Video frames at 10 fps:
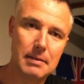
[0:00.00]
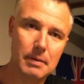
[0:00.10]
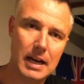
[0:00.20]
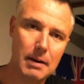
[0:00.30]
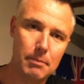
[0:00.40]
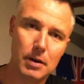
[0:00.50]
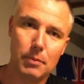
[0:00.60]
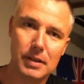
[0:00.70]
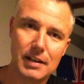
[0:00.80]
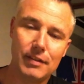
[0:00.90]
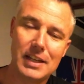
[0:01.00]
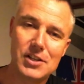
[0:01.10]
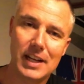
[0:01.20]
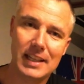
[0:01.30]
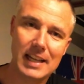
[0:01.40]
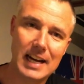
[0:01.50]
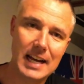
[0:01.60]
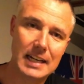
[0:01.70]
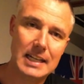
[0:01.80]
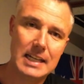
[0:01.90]
but I'll be definitely checking that
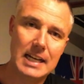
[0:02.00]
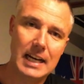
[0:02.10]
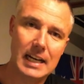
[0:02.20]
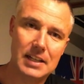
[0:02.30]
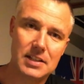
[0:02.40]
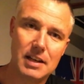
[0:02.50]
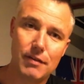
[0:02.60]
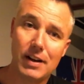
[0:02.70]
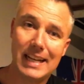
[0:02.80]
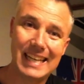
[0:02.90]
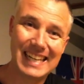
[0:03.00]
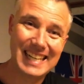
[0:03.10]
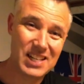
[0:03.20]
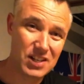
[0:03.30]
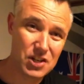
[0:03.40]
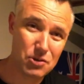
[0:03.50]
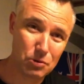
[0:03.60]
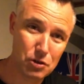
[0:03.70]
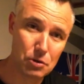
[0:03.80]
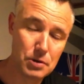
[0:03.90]
out to see if I can get an additional
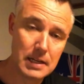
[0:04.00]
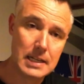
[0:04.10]
2.